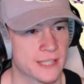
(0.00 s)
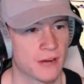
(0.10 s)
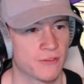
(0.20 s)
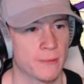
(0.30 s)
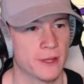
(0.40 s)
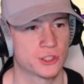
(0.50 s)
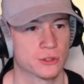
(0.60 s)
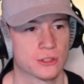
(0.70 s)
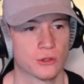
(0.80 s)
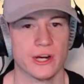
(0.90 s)
Donovan
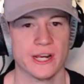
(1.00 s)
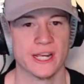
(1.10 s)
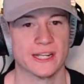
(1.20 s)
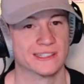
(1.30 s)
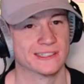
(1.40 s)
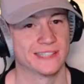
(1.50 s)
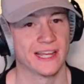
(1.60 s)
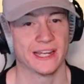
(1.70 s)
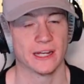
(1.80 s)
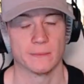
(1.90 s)
Mitchell, three.
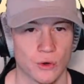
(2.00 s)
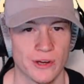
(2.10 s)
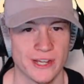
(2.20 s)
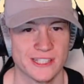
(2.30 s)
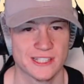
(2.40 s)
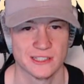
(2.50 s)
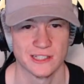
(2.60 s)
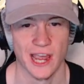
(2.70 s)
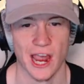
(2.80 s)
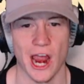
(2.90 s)
Damn, boys.
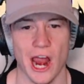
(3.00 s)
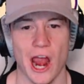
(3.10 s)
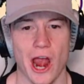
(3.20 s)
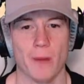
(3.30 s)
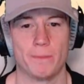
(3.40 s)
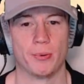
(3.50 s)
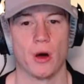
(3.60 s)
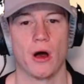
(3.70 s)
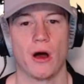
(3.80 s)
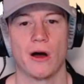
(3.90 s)
Air
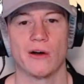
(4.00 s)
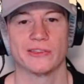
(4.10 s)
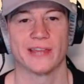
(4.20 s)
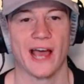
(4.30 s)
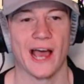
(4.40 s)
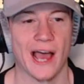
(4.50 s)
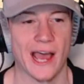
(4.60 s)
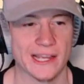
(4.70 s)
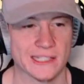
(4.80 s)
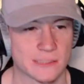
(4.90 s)
ball.
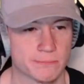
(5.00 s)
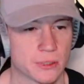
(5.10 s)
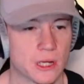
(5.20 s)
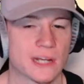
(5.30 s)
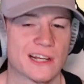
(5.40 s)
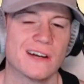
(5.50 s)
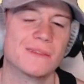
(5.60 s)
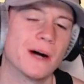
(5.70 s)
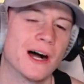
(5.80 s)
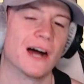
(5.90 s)
Nice. Bruh,
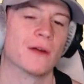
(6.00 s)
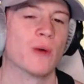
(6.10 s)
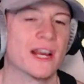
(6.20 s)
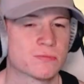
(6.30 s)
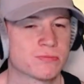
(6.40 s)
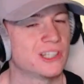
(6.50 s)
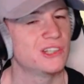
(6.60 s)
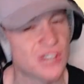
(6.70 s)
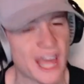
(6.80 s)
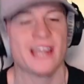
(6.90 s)
come on, Westbrook.
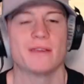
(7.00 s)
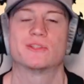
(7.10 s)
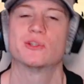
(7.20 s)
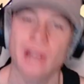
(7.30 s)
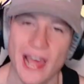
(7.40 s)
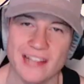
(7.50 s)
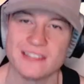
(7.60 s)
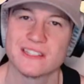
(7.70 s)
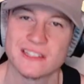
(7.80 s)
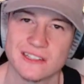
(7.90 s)
You let him do
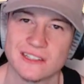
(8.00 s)
that?